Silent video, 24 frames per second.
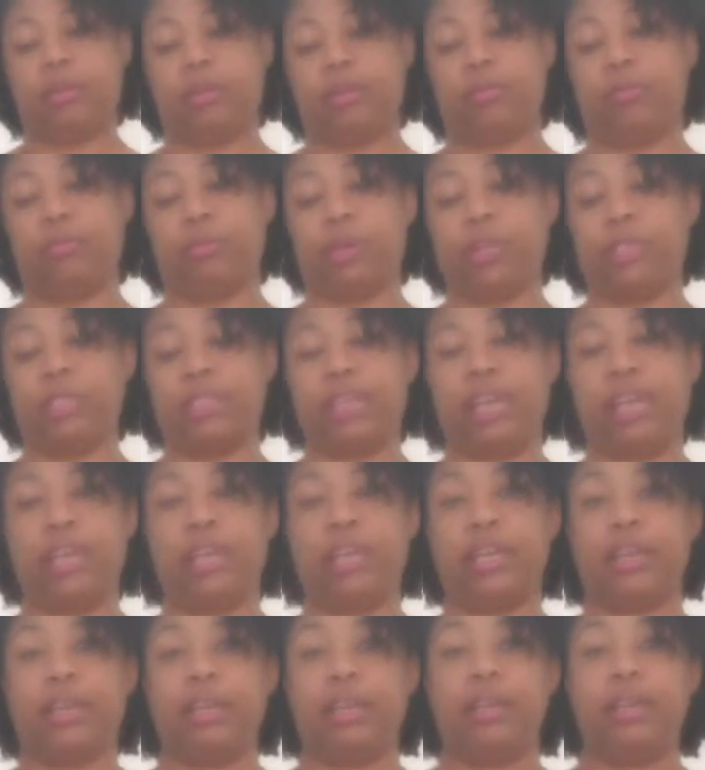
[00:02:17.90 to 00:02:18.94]
you want to take
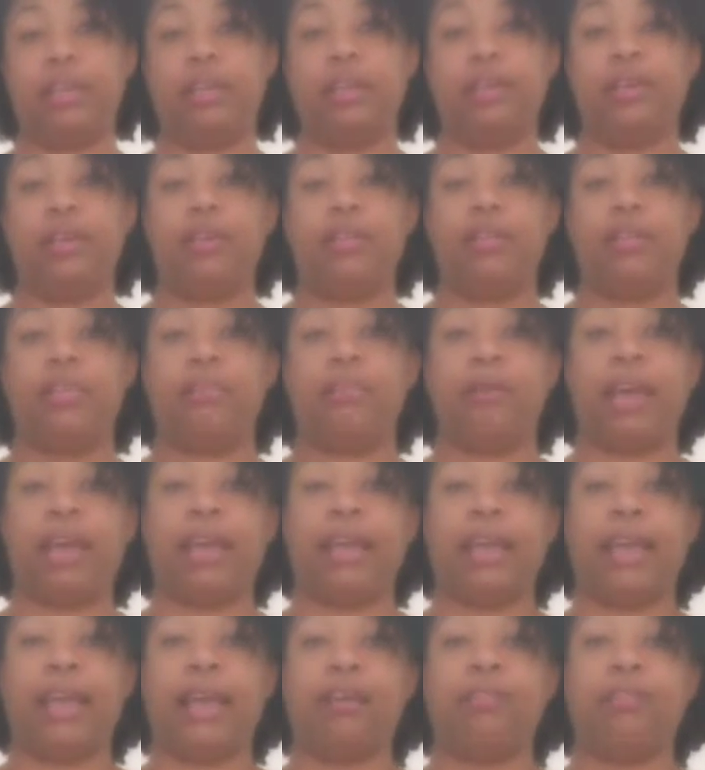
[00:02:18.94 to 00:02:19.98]
the
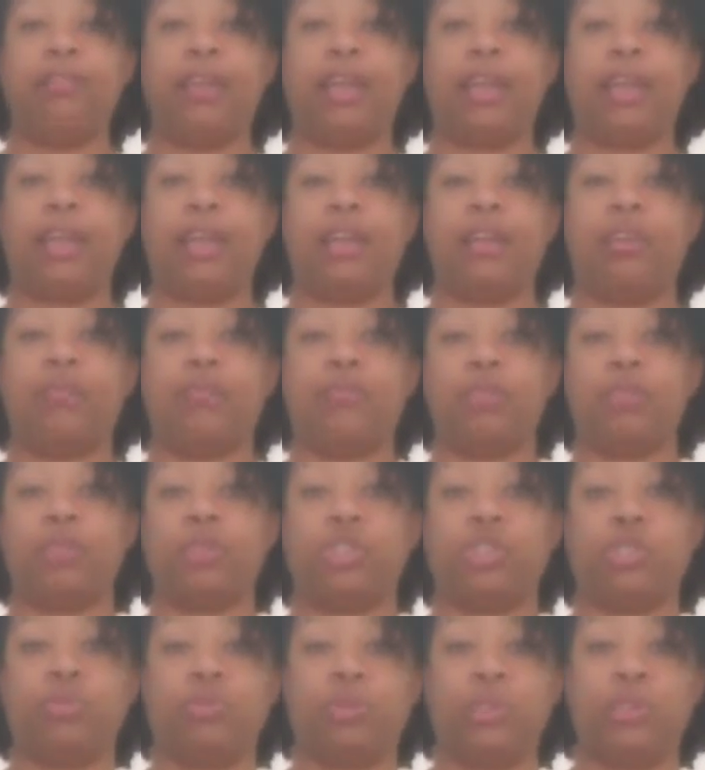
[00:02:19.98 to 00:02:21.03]
back out, and of course
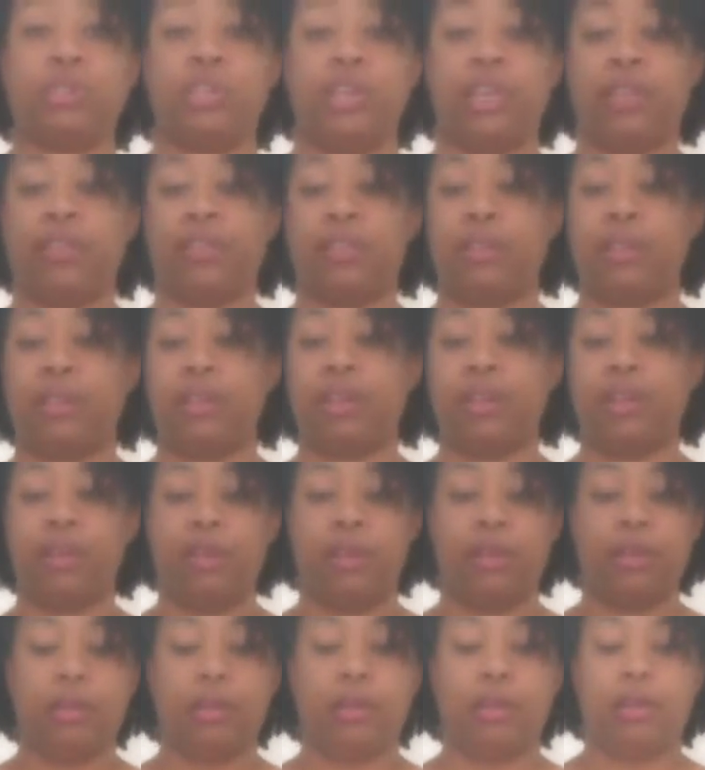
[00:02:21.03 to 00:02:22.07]
you want to take the
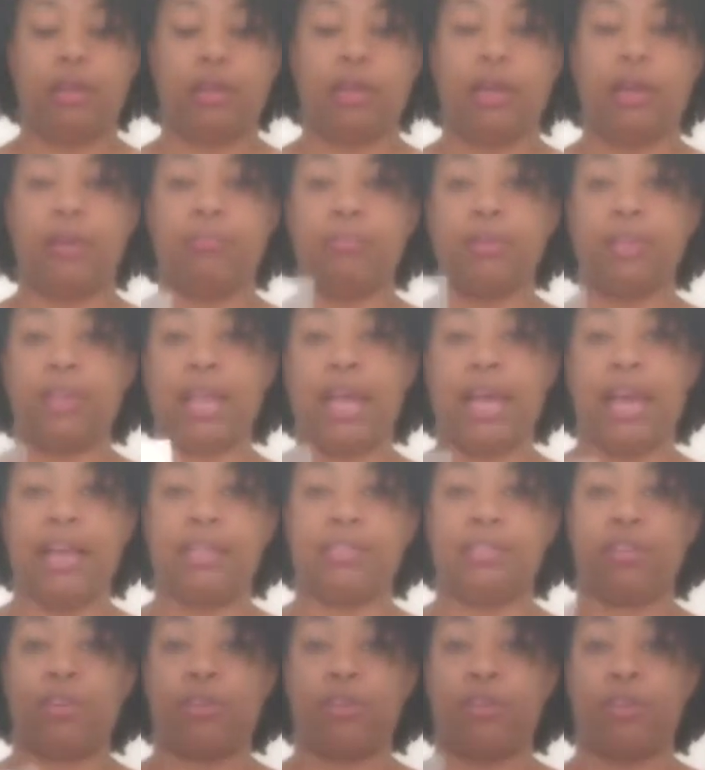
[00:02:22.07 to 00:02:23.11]

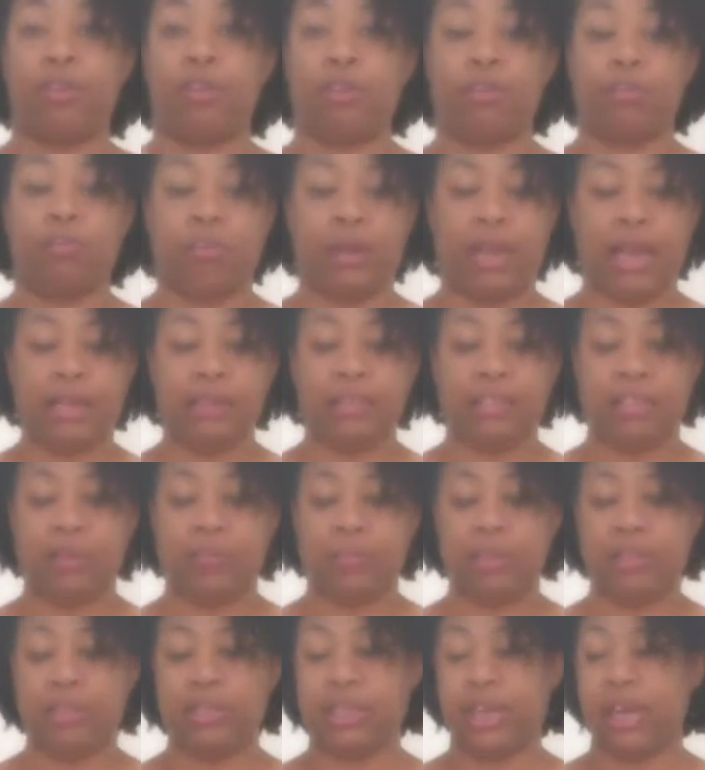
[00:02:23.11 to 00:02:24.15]
glass or a little plastic
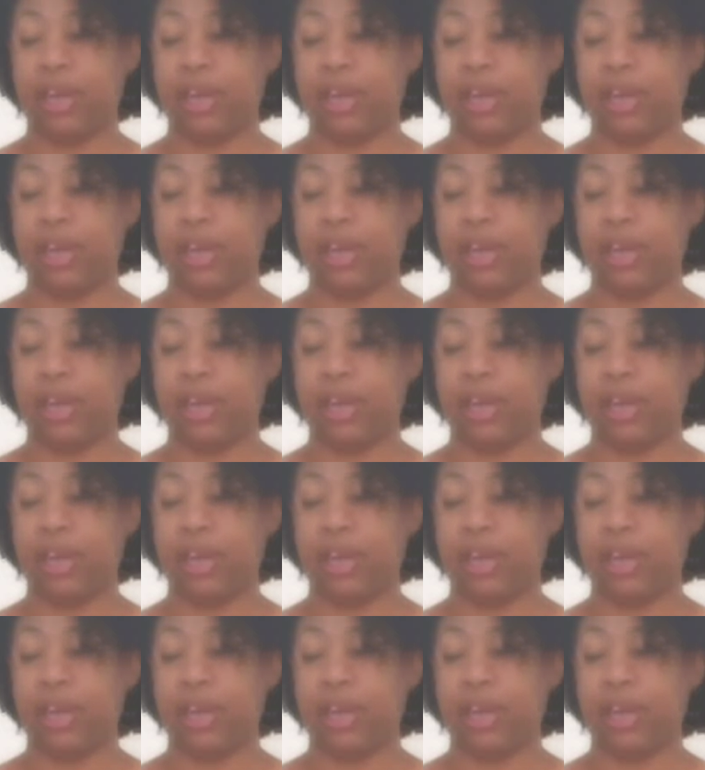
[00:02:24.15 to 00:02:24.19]
piece